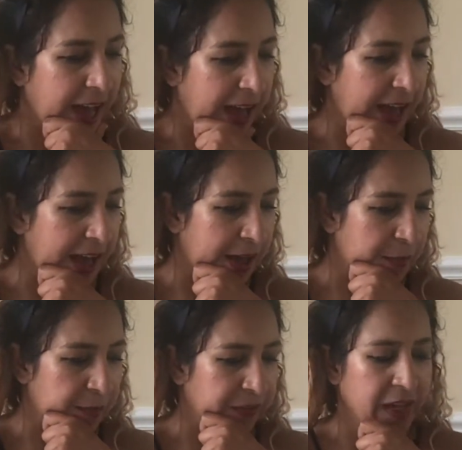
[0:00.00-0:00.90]

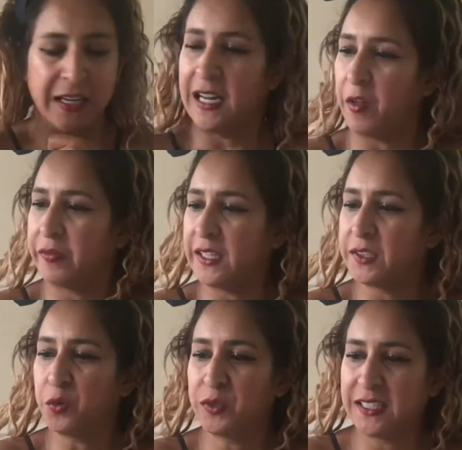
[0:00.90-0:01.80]
Now, this
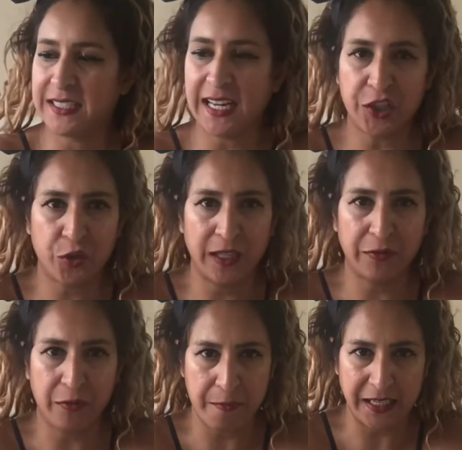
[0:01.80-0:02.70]
sauce is naturally
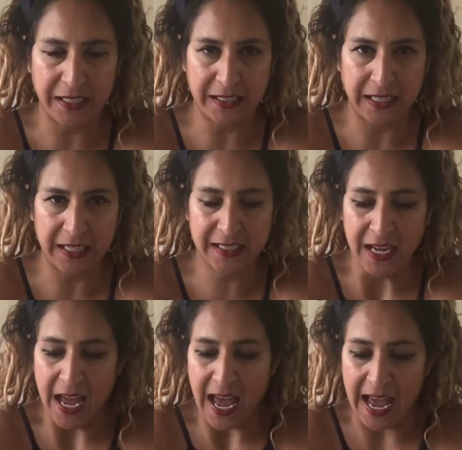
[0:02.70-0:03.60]
fermented,
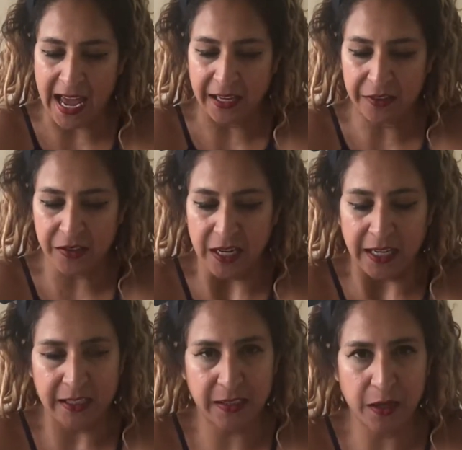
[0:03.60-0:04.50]
and
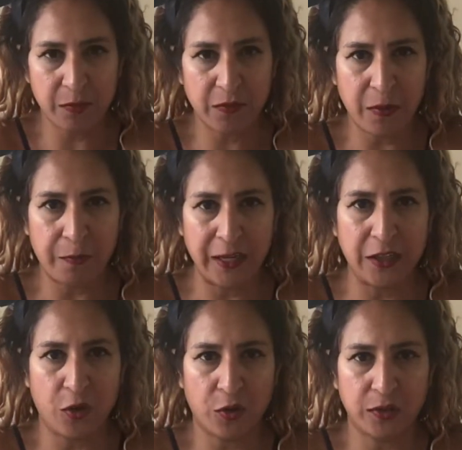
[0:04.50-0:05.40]
in terms of it being
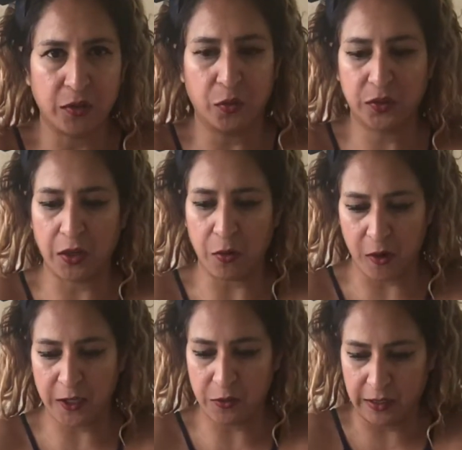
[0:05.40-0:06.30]
a hot sauce, so
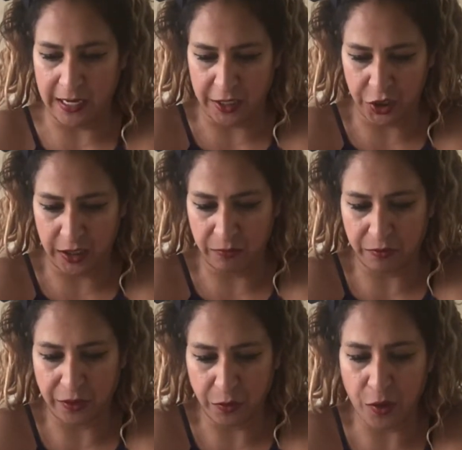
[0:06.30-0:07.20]
I only actually
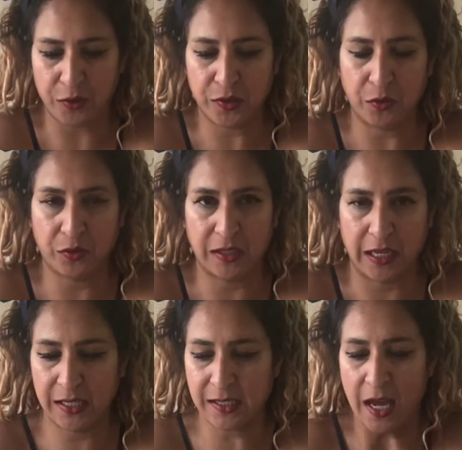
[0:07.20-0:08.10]
review hot
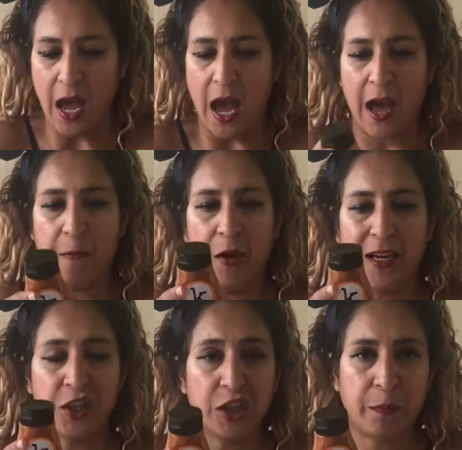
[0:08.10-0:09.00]
sauces. I
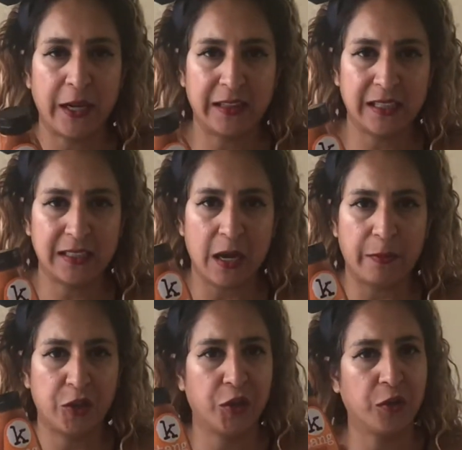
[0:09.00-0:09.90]
actually picked this up,
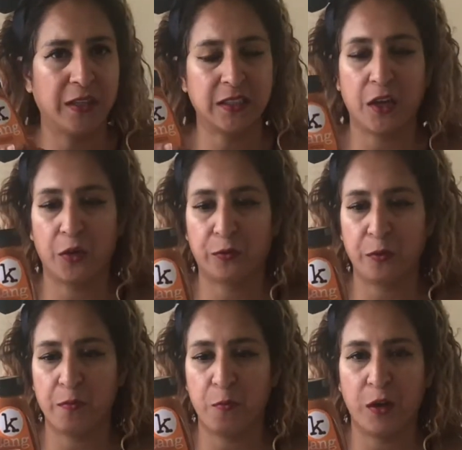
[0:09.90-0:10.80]
as you guys know,
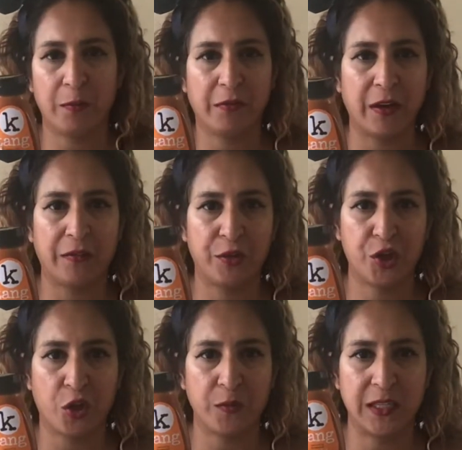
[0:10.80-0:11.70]
from one of my favourite
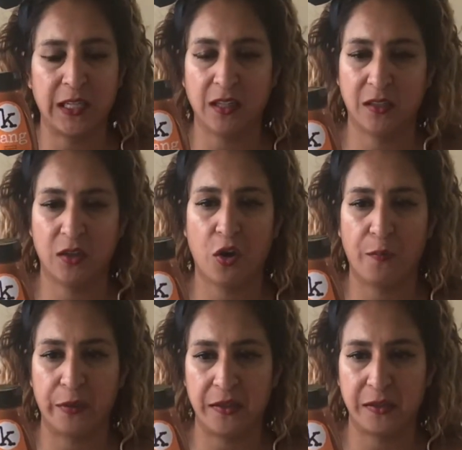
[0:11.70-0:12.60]
shops in London, Hot
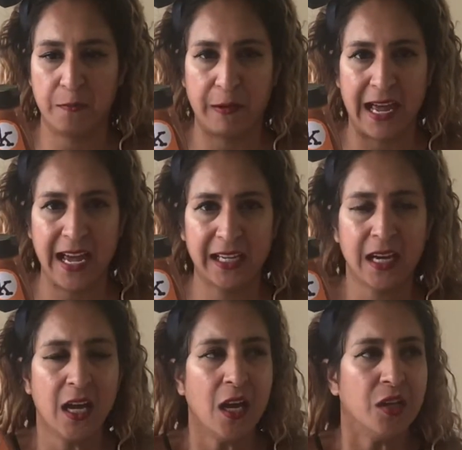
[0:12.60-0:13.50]
Burns and Black.
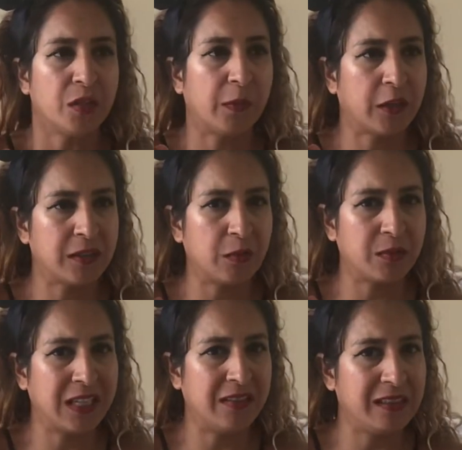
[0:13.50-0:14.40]
So because it was
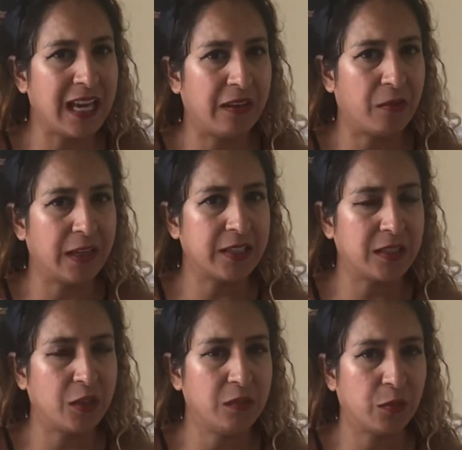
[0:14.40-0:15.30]
in there, I
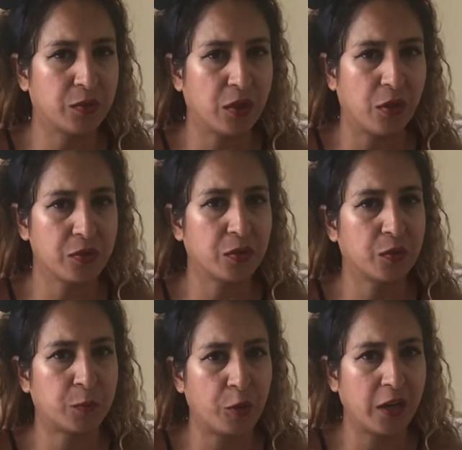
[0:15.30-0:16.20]
assumed it was a hot
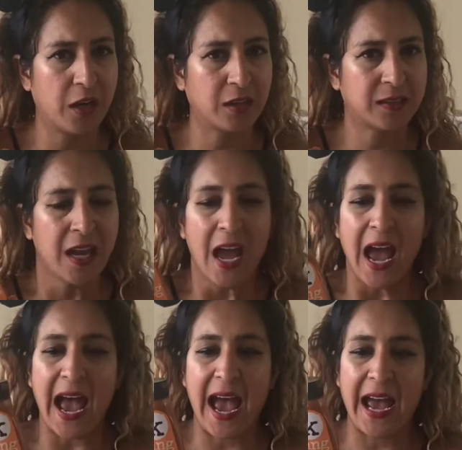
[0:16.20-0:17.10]
sauce product,
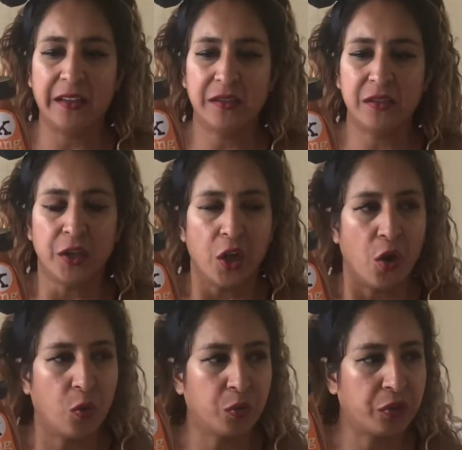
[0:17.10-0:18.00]
and
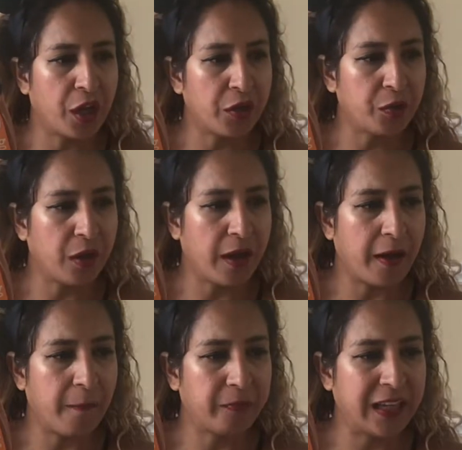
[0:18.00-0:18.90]

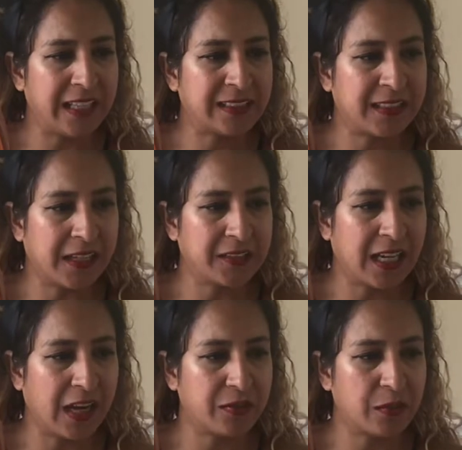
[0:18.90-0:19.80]
although it does
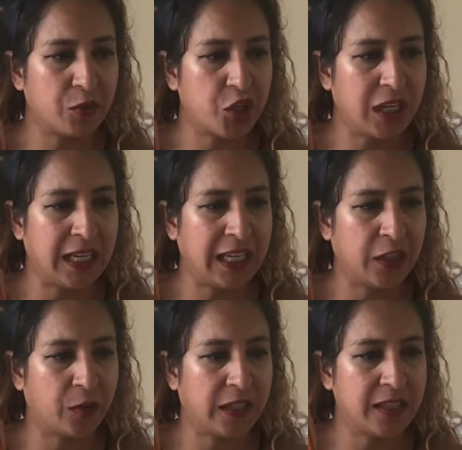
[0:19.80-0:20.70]
have some chili
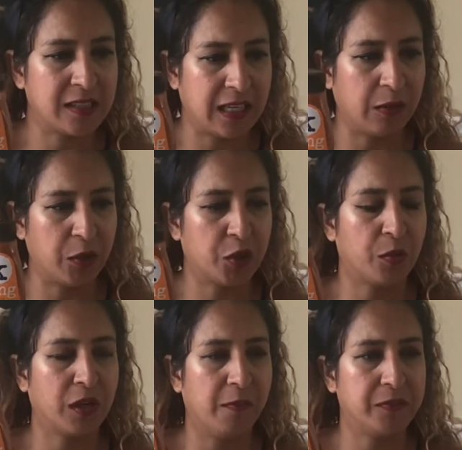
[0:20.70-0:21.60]
ingredients in it, which I'll
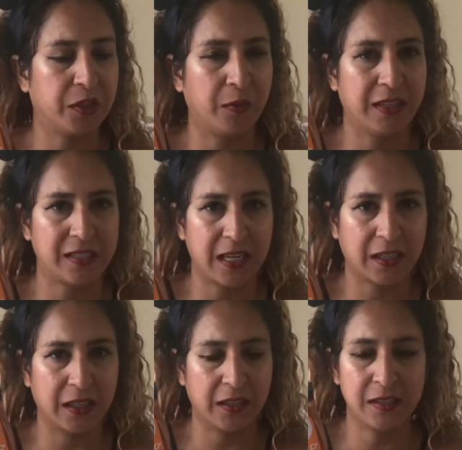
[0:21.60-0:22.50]
come to in a
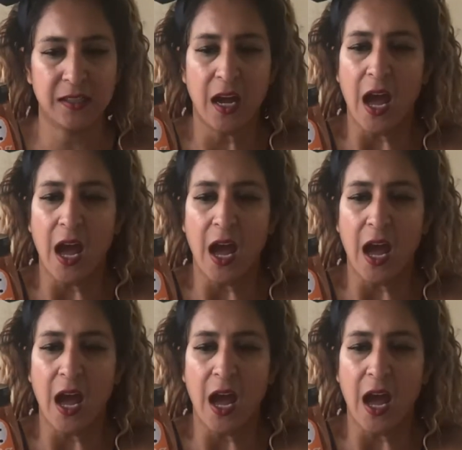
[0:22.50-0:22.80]
second,